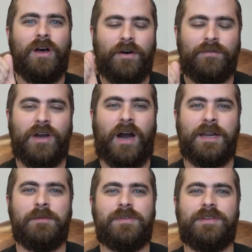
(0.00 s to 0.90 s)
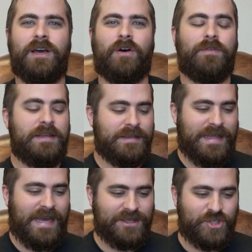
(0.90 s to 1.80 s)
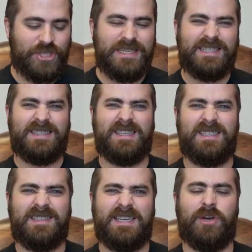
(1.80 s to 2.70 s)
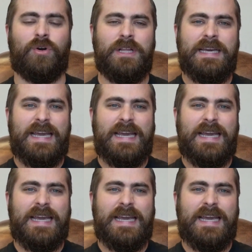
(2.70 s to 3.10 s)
of God himself? Isn't that Jesus' zeal?